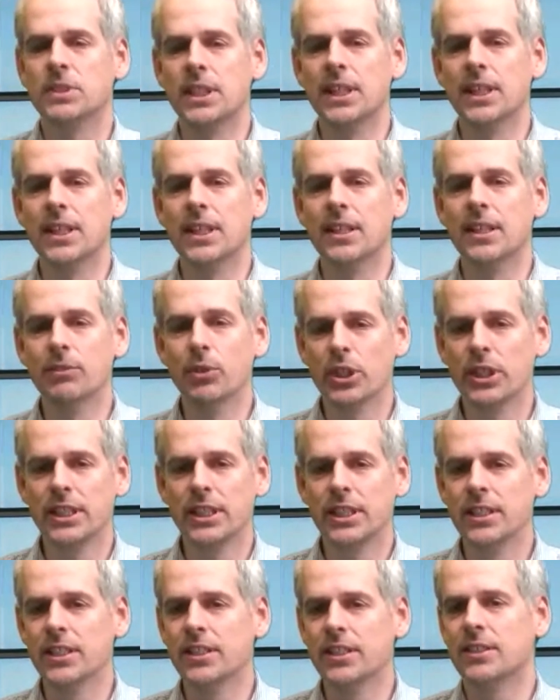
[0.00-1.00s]
work in
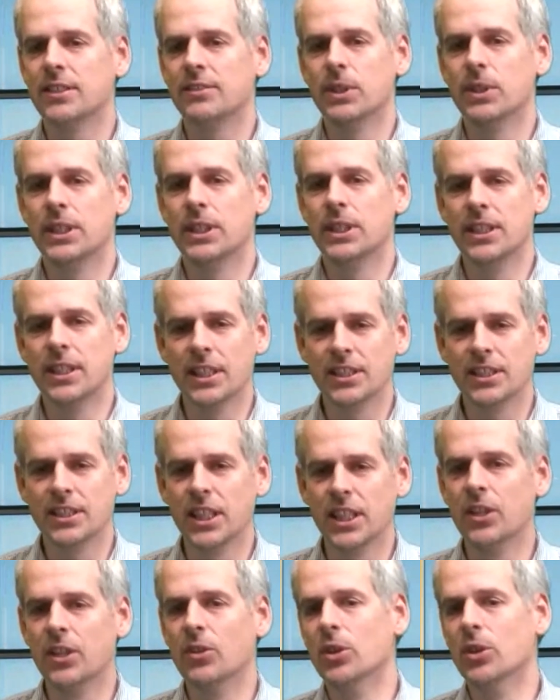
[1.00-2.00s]
it within
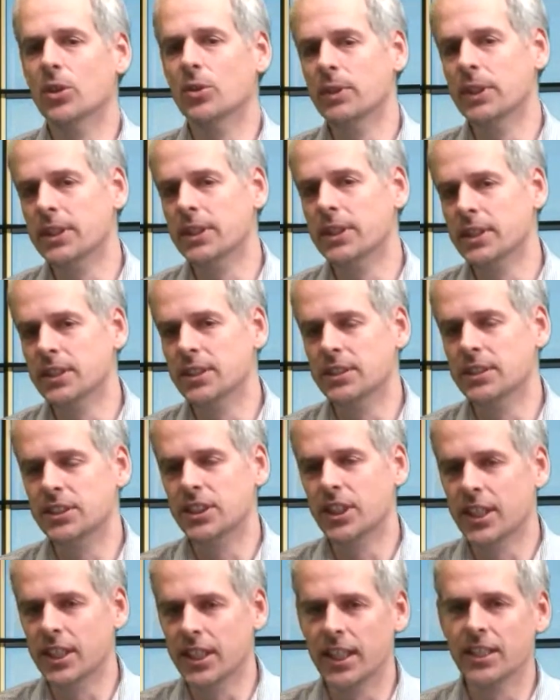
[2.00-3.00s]
Excel or within
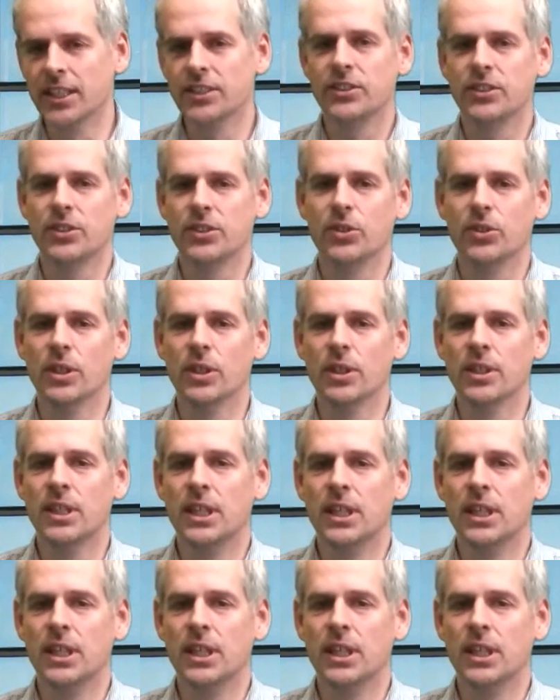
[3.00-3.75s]
GIS, or